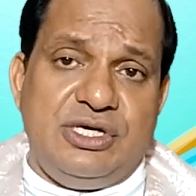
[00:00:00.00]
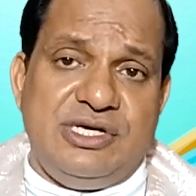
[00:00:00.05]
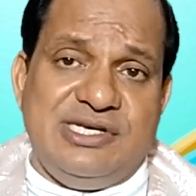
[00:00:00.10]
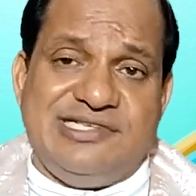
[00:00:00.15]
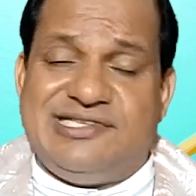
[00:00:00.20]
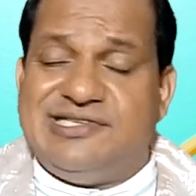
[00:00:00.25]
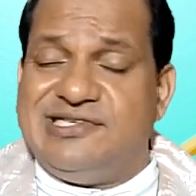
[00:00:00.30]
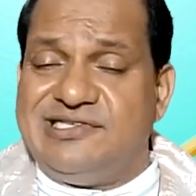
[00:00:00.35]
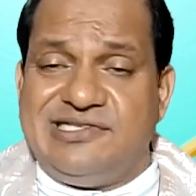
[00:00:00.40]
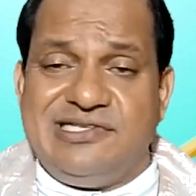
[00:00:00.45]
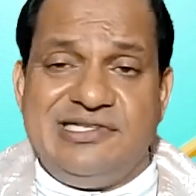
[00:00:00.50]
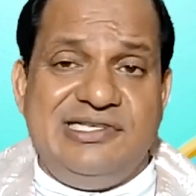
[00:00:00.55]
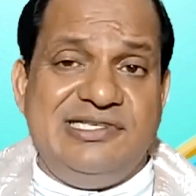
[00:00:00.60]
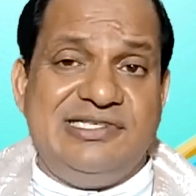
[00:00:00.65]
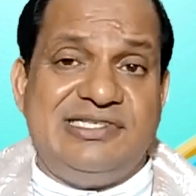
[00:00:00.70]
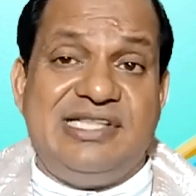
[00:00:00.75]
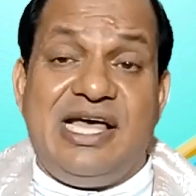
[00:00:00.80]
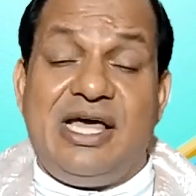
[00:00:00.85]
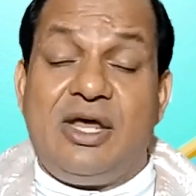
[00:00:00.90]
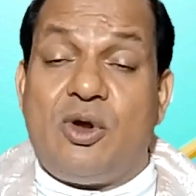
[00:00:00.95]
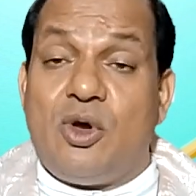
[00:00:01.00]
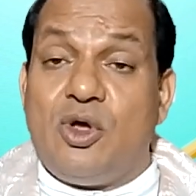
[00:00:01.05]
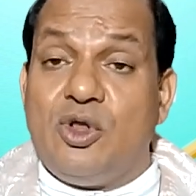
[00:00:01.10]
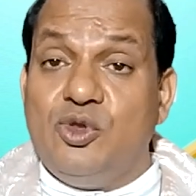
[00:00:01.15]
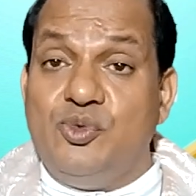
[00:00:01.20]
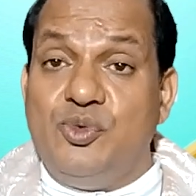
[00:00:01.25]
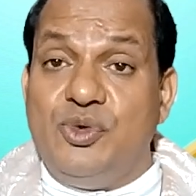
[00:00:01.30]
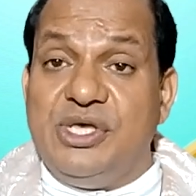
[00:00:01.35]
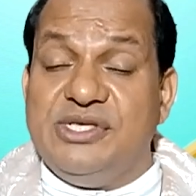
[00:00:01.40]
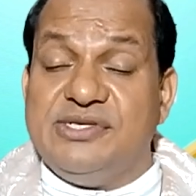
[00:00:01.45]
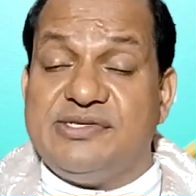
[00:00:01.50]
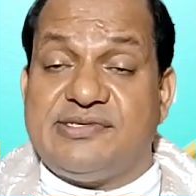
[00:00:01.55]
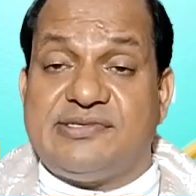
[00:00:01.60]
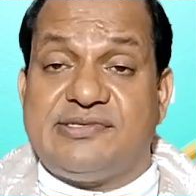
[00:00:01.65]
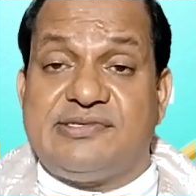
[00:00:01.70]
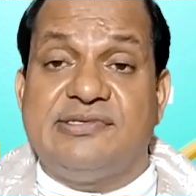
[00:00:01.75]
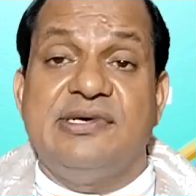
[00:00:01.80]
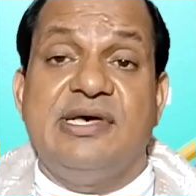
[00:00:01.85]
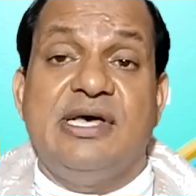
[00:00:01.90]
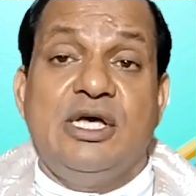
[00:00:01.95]
Satan is there
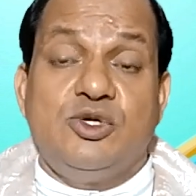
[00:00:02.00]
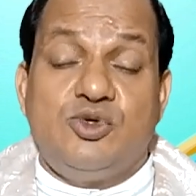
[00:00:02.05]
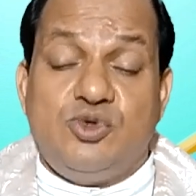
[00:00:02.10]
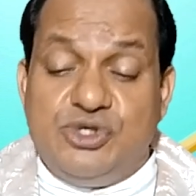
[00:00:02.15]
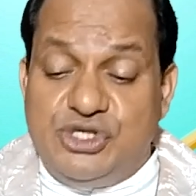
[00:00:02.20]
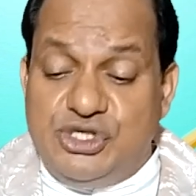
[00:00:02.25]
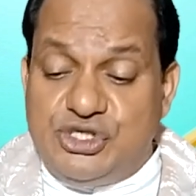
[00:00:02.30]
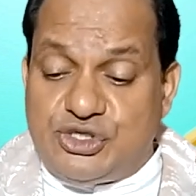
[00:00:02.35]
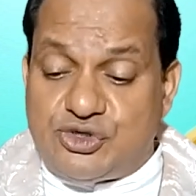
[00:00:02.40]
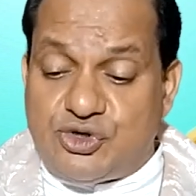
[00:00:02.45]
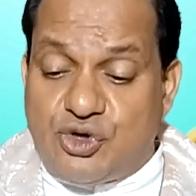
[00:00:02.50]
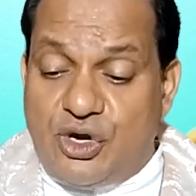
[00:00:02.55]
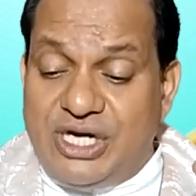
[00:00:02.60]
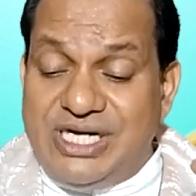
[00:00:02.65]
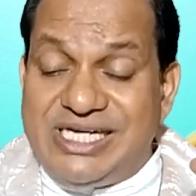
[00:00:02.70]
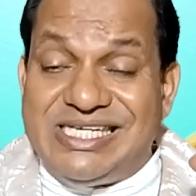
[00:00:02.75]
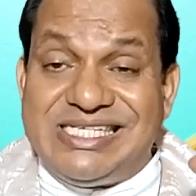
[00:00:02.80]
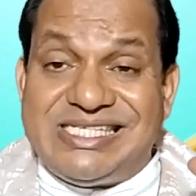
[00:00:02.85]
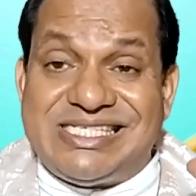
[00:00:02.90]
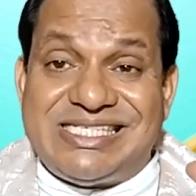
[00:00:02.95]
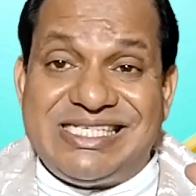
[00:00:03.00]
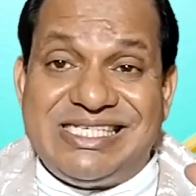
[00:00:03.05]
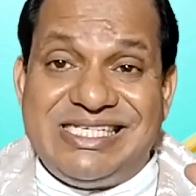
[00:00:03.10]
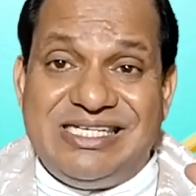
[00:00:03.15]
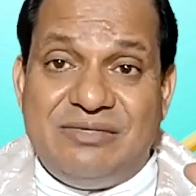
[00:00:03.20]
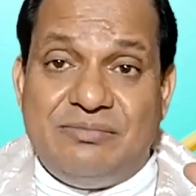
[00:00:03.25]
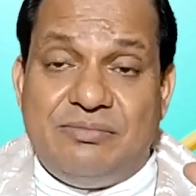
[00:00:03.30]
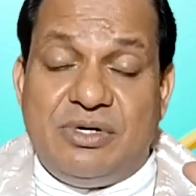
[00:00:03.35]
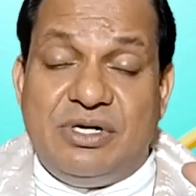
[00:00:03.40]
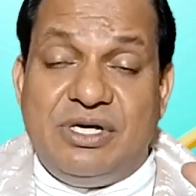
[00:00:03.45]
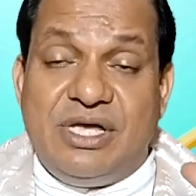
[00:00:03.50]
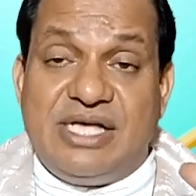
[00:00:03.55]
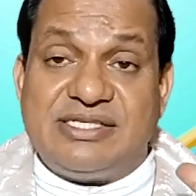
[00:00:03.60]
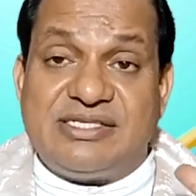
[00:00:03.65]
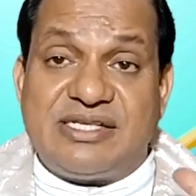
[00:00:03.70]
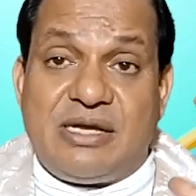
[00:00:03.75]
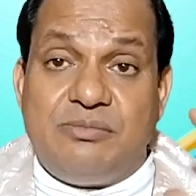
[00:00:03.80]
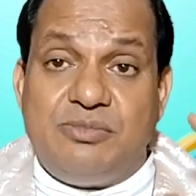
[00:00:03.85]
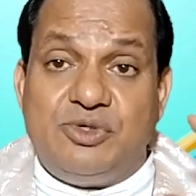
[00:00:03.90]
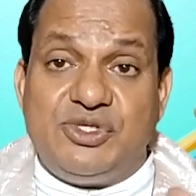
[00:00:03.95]
always to destroy, disturb. He has
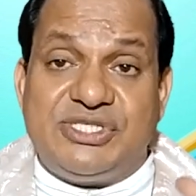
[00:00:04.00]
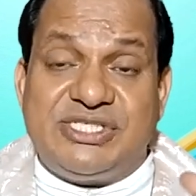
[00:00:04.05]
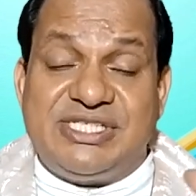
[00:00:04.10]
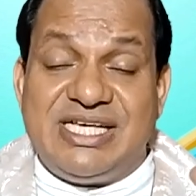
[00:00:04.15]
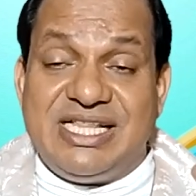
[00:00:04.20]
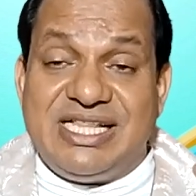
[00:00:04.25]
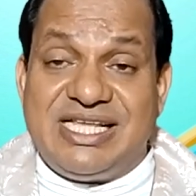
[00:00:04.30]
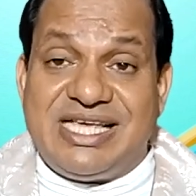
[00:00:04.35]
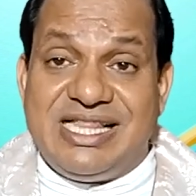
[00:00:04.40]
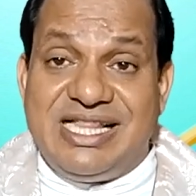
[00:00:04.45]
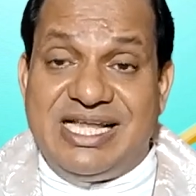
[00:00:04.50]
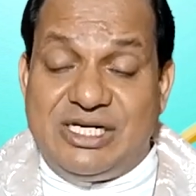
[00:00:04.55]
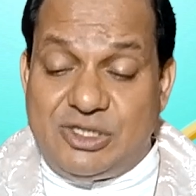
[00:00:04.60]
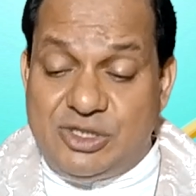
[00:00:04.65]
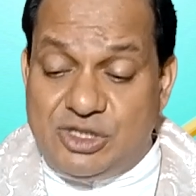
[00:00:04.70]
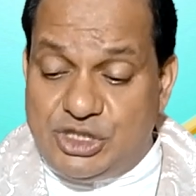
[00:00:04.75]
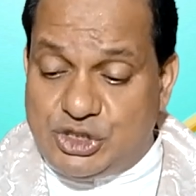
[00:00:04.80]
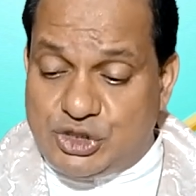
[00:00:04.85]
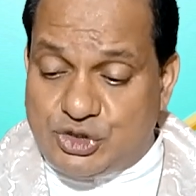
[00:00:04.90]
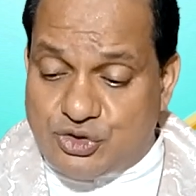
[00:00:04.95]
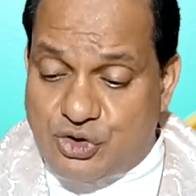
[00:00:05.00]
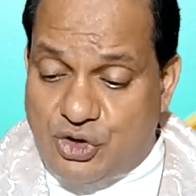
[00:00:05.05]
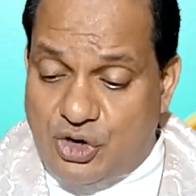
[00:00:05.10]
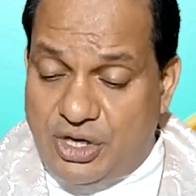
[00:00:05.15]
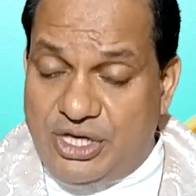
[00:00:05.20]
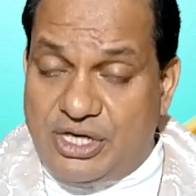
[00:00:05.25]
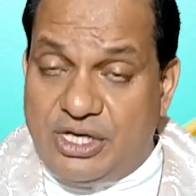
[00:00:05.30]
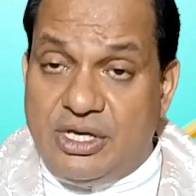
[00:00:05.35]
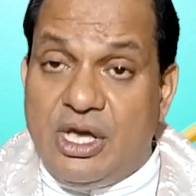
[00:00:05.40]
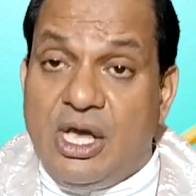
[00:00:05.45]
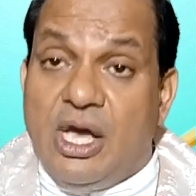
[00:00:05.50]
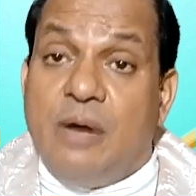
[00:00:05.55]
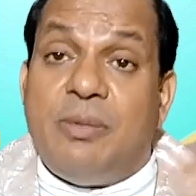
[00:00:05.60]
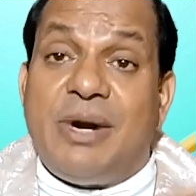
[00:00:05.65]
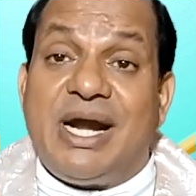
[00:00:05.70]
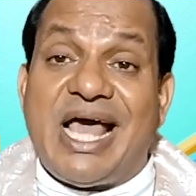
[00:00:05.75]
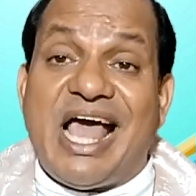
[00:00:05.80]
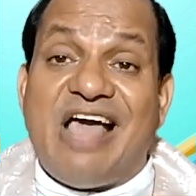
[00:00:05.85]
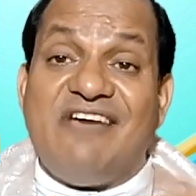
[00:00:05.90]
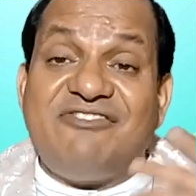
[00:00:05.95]
come to steal, kill and to destroy.
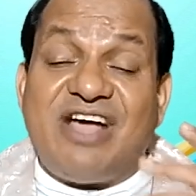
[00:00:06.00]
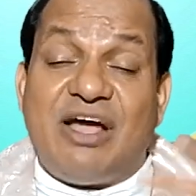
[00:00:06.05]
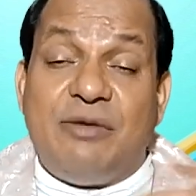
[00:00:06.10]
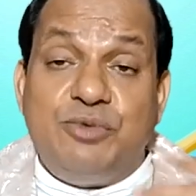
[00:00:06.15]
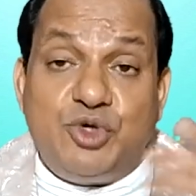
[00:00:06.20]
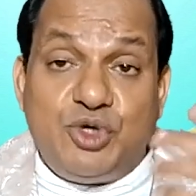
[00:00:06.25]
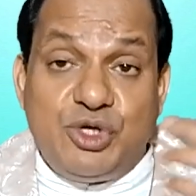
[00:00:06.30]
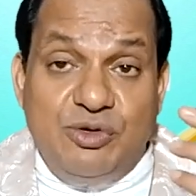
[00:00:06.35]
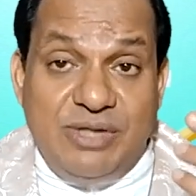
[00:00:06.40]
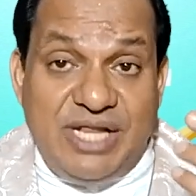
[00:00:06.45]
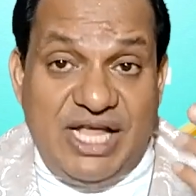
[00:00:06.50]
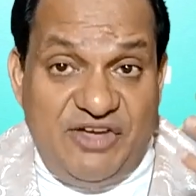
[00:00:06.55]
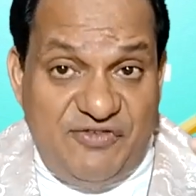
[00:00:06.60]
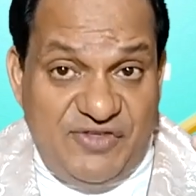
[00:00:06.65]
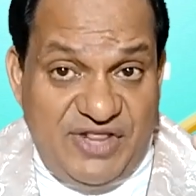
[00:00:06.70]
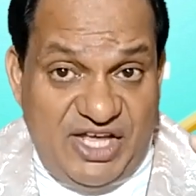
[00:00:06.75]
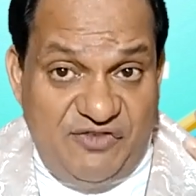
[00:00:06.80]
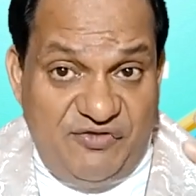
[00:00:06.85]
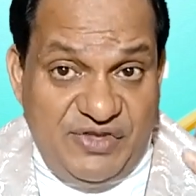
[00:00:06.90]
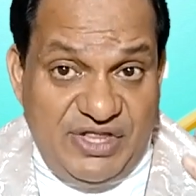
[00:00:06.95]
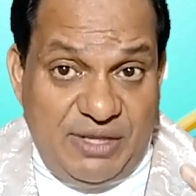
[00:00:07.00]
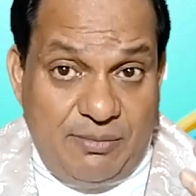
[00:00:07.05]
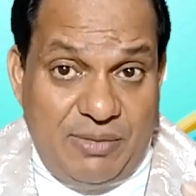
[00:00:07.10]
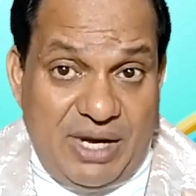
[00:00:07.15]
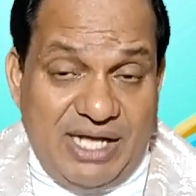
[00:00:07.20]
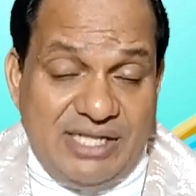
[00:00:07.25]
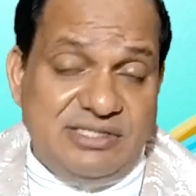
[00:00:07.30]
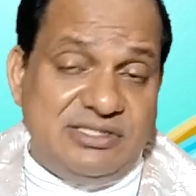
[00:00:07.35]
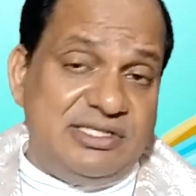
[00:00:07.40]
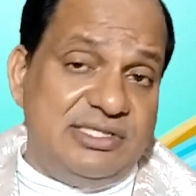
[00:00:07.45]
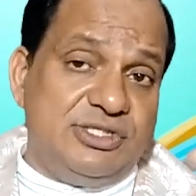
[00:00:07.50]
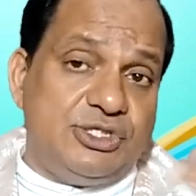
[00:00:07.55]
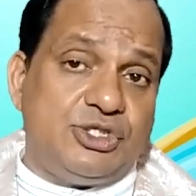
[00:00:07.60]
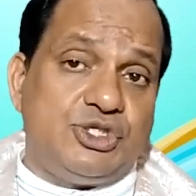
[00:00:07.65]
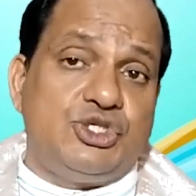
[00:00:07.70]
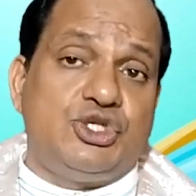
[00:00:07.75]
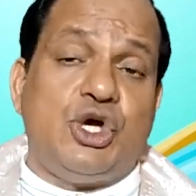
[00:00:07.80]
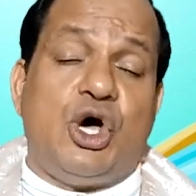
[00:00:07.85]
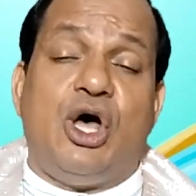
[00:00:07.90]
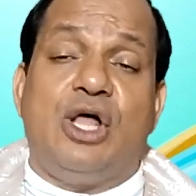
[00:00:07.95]
But I have come to give life, life in
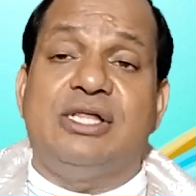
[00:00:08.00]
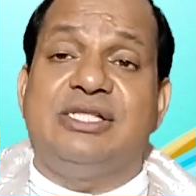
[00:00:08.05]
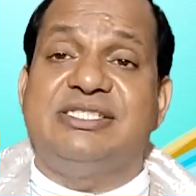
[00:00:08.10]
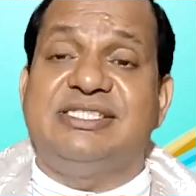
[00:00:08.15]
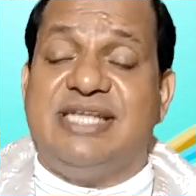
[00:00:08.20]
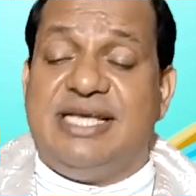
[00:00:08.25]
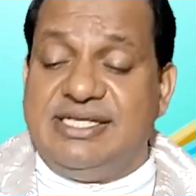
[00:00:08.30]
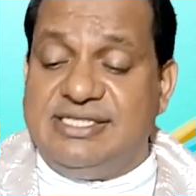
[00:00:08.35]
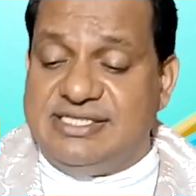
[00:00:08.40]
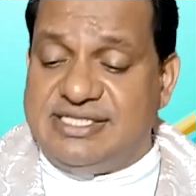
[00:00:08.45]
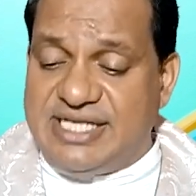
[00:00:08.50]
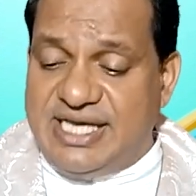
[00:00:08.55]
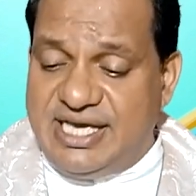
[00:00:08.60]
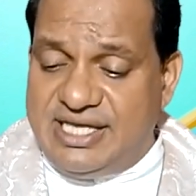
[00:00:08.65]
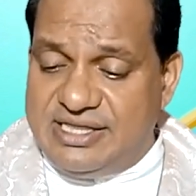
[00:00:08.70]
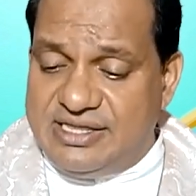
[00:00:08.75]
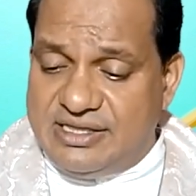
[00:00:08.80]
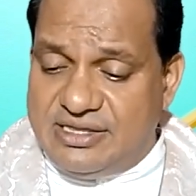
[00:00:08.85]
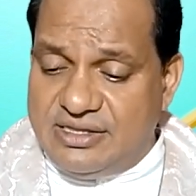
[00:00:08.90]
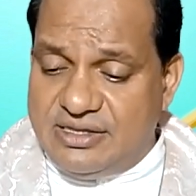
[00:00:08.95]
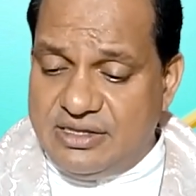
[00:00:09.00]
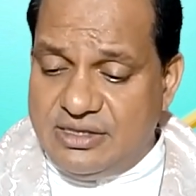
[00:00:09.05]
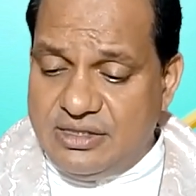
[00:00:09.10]
abundance. John 10, 10.